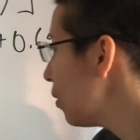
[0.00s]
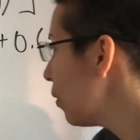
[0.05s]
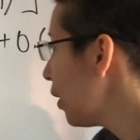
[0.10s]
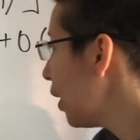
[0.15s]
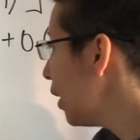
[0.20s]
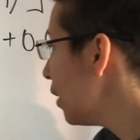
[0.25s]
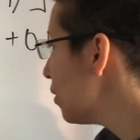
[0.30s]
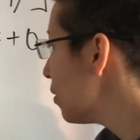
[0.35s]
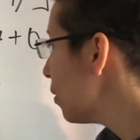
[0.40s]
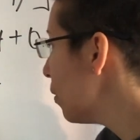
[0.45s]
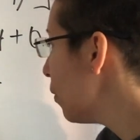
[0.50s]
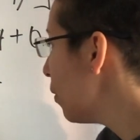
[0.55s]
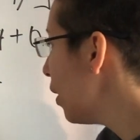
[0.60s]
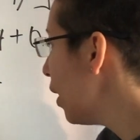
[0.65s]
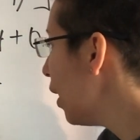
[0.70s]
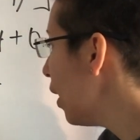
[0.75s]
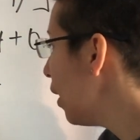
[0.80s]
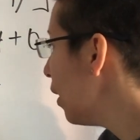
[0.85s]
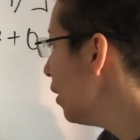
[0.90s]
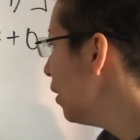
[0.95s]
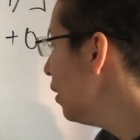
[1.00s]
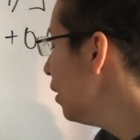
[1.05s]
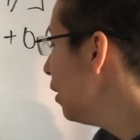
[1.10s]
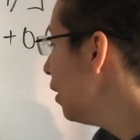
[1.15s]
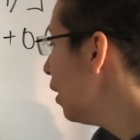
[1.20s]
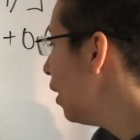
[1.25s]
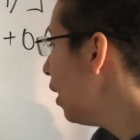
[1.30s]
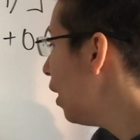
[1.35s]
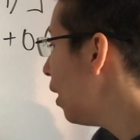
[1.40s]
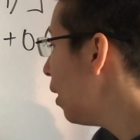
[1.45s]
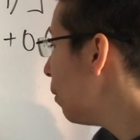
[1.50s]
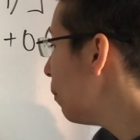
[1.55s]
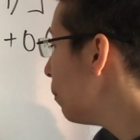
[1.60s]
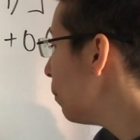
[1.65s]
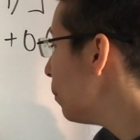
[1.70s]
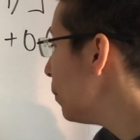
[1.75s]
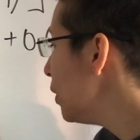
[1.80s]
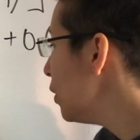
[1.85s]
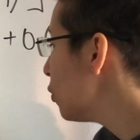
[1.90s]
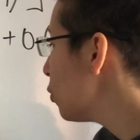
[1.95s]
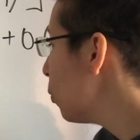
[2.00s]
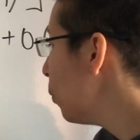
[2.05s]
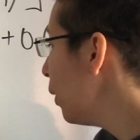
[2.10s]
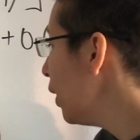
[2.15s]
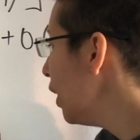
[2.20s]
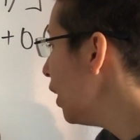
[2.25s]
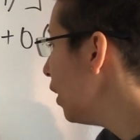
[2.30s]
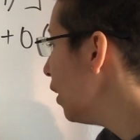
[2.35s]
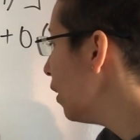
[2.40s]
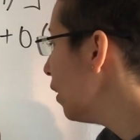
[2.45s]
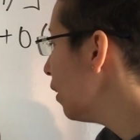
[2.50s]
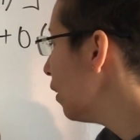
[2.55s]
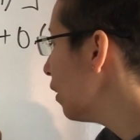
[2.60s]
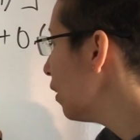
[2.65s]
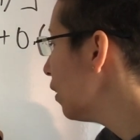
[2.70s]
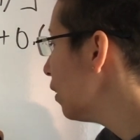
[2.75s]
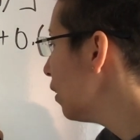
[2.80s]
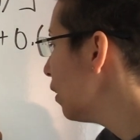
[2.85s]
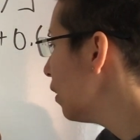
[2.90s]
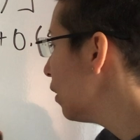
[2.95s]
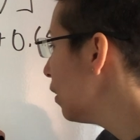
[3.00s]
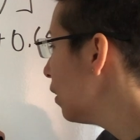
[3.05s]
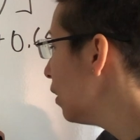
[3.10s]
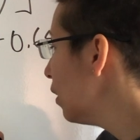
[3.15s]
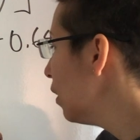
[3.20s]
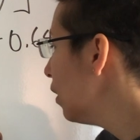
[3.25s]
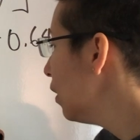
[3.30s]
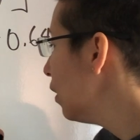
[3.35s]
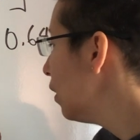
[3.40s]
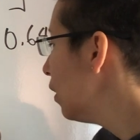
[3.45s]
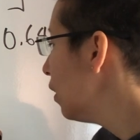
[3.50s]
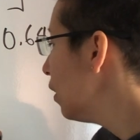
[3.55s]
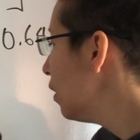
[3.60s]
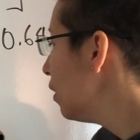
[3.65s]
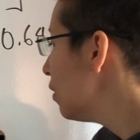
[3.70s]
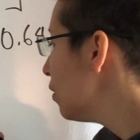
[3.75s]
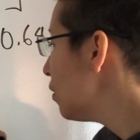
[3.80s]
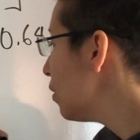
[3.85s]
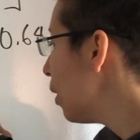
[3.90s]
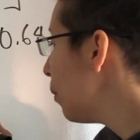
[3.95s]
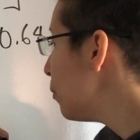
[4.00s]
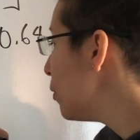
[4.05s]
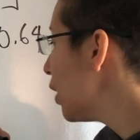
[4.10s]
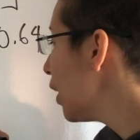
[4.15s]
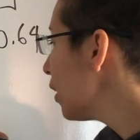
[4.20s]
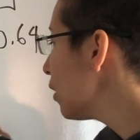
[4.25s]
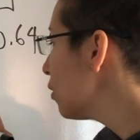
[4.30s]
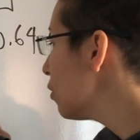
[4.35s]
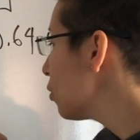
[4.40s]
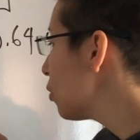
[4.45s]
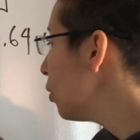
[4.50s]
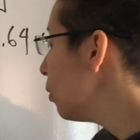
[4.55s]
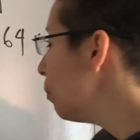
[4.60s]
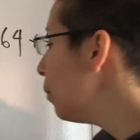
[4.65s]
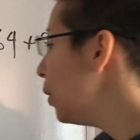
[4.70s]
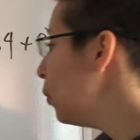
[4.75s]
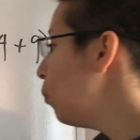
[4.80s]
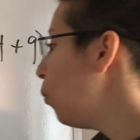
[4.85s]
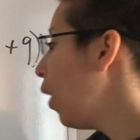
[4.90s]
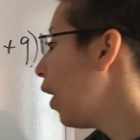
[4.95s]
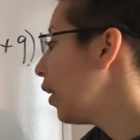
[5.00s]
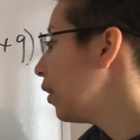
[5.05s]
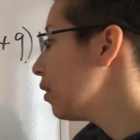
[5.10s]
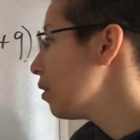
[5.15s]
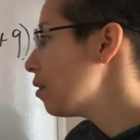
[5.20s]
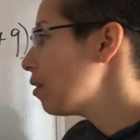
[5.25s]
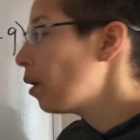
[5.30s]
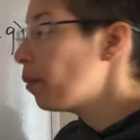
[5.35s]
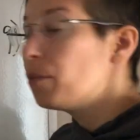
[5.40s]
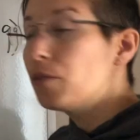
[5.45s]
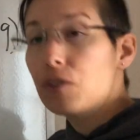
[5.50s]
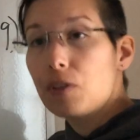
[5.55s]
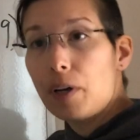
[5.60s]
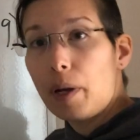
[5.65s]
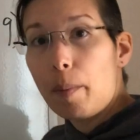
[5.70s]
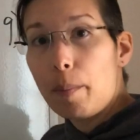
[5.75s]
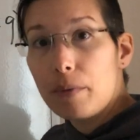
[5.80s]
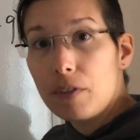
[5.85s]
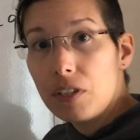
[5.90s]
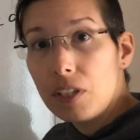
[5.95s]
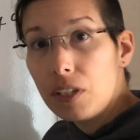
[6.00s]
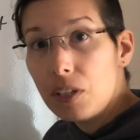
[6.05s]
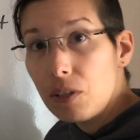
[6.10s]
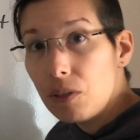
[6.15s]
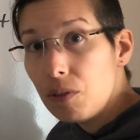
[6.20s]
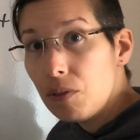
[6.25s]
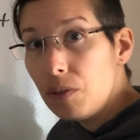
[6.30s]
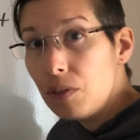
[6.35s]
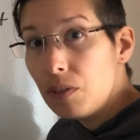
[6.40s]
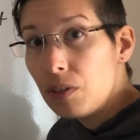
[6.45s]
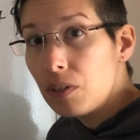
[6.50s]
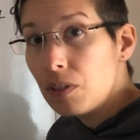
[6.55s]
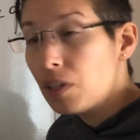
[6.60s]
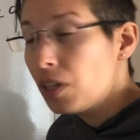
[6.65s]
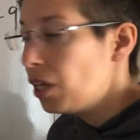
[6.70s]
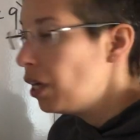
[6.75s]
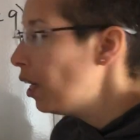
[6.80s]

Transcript: Okay, so the between subjects could be one subscript to use,